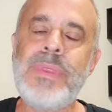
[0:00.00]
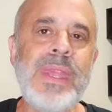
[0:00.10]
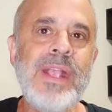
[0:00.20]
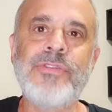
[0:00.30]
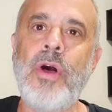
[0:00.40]

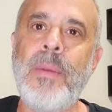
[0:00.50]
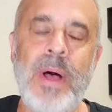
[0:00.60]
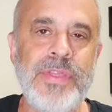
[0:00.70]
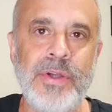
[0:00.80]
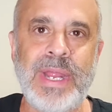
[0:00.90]
It's all
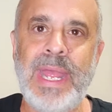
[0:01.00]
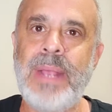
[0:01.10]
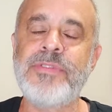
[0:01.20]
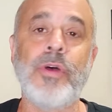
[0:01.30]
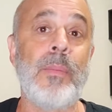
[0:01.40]
about their
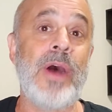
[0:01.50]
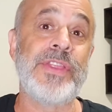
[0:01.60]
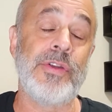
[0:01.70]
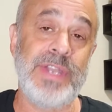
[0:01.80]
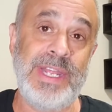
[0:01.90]
games, it's all about
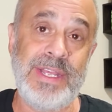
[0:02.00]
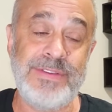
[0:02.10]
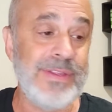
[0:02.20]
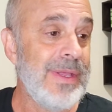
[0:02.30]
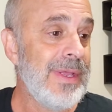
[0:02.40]
their needs,